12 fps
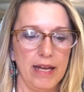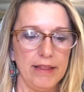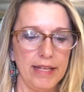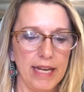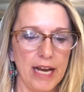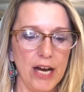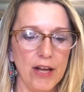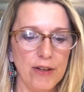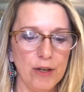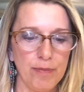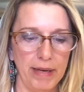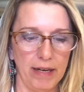The
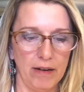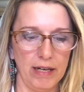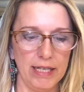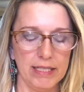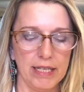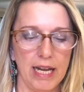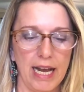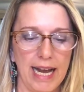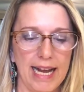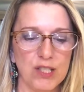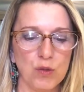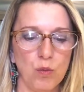other parent
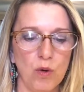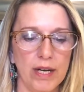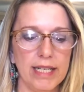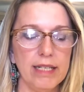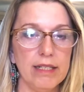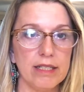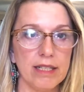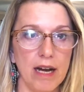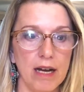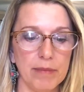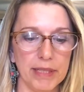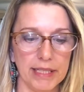has one
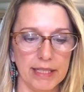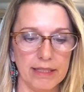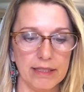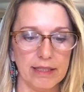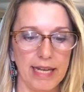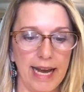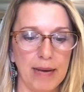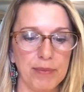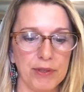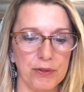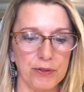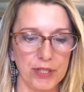dominant
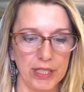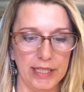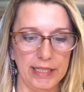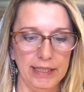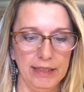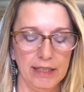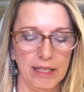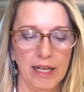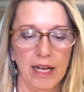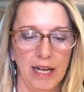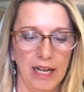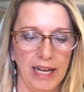capital T
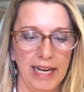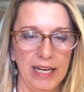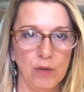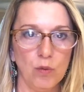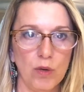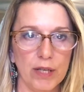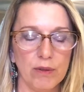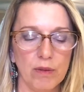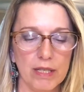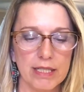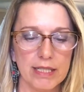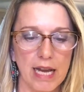and one
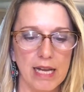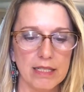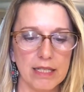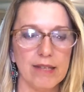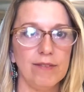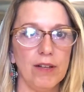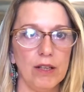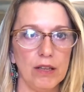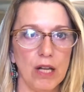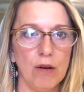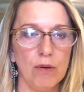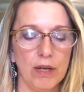recessive
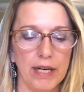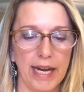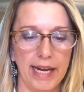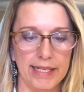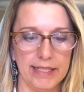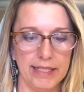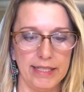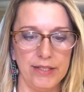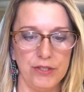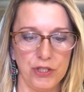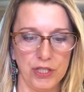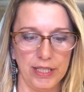lowercase t
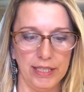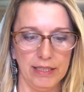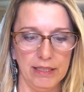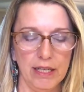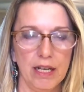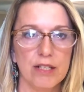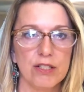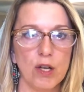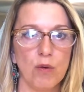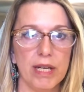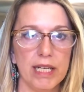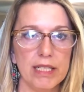gene,
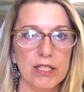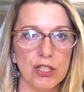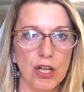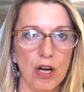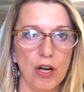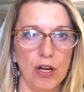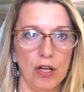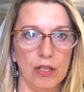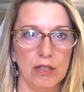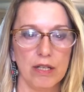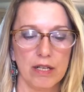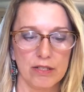so it is
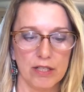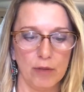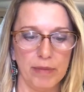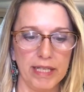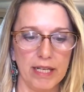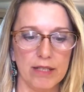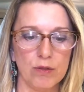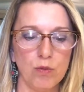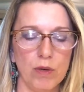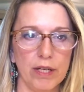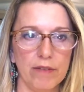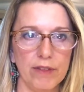tall. So because
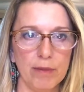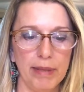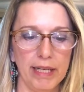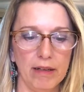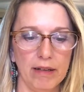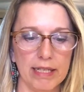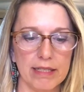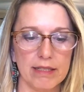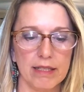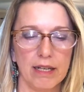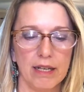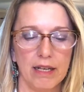one of the
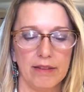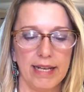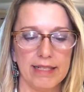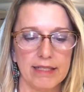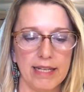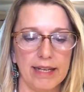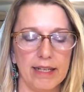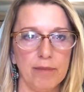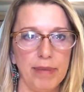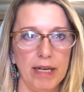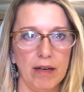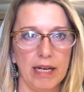parents, that second
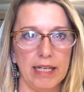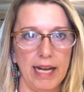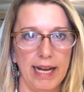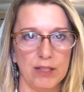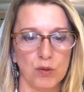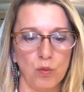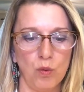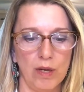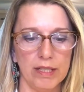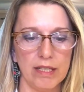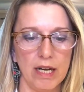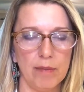parent, has
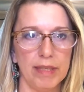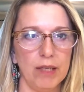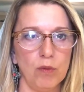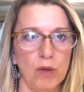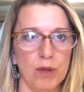one dominant and